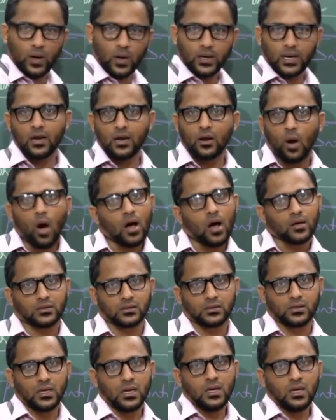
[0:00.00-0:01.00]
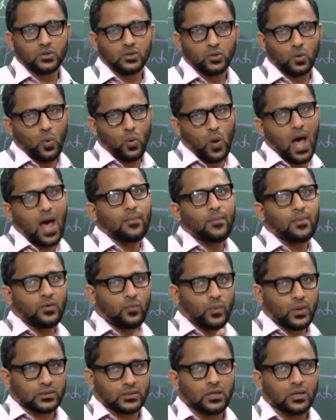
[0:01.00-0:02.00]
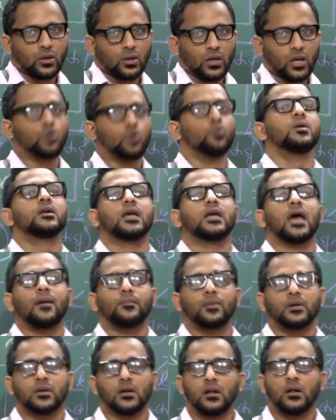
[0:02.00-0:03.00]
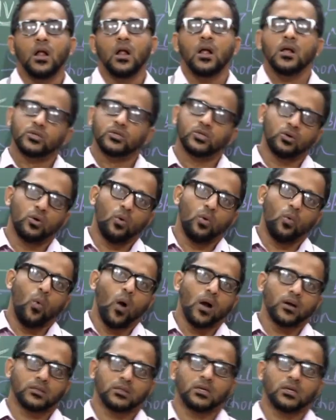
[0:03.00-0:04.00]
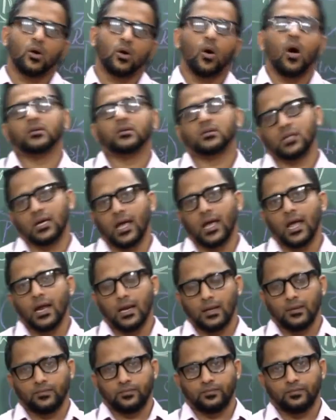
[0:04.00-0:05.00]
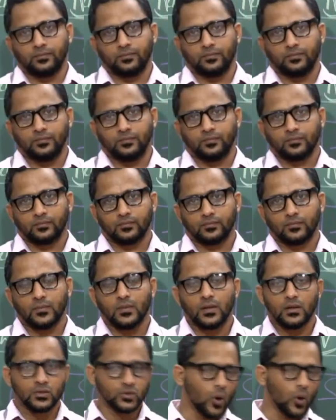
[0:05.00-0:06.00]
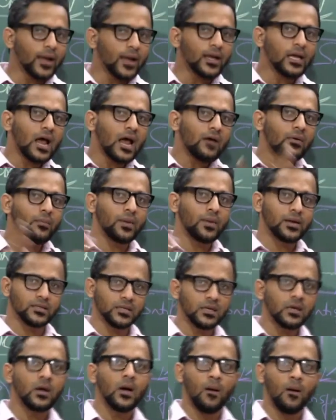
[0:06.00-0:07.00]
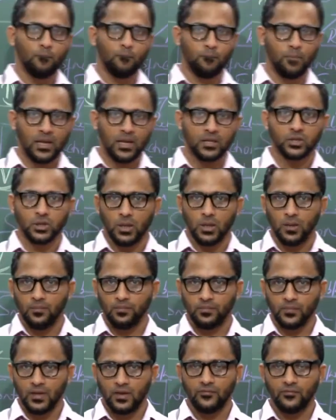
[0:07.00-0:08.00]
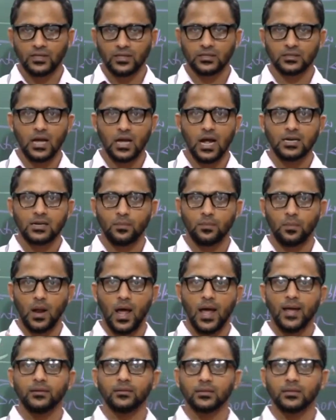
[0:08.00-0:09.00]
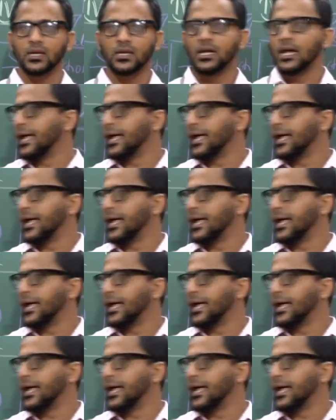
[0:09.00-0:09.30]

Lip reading: working cost. So I'm investing on the human capital. So what is that cost again? So I can have a better picture if I start applying this